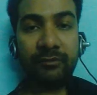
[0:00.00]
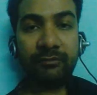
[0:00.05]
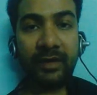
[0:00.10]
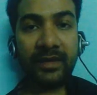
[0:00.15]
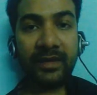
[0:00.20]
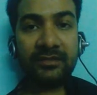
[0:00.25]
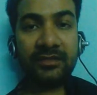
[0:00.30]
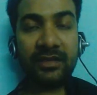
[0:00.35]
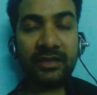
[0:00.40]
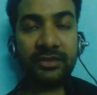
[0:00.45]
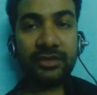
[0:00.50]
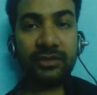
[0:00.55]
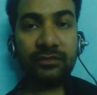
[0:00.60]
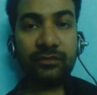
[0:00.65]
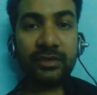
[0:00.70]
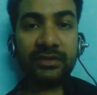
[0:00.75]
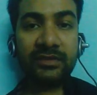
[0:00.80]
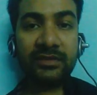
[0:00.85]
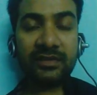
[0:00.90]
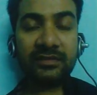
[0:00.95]
by section
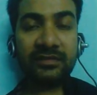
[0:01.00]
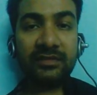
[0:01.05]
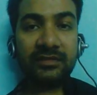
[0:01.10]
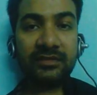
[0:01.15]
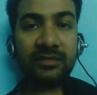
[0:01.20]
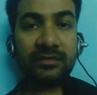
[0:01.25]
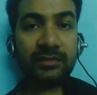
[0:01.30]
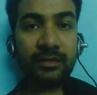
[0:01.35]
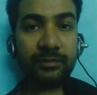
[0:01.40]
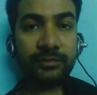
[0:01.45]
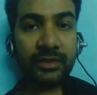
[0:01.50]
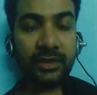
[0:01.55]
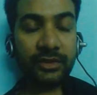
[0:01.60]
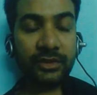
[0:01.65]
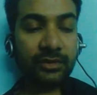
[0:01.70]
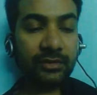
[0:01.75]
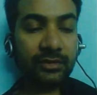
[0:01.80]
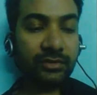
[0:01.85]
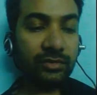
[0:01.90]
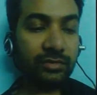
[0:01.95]
166
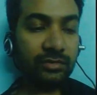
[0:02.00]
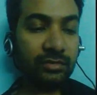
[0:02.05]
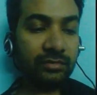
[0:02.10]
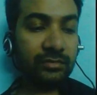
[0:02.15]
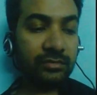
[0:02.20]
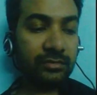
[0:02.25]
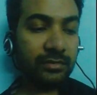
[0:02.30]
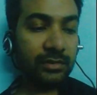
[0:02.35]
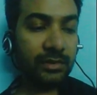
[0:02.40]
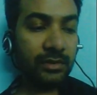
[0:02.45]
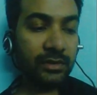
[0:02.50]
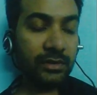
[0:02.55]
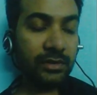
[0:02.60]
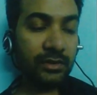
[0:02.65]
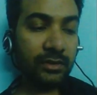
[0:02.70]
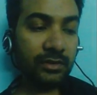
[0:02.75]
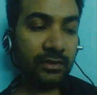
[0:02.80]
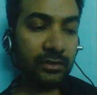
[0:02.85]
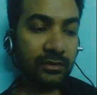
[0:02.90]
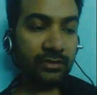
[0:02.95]
subsection 2.
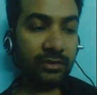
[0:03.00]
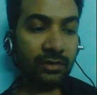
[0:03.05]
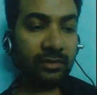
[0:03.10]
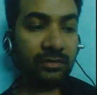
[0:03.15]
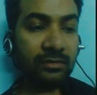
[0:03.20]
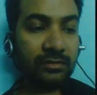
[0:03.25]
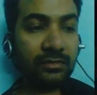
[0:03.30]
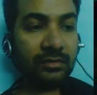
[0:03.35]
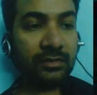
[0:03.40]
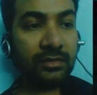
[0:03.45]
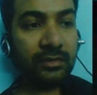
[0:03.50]
So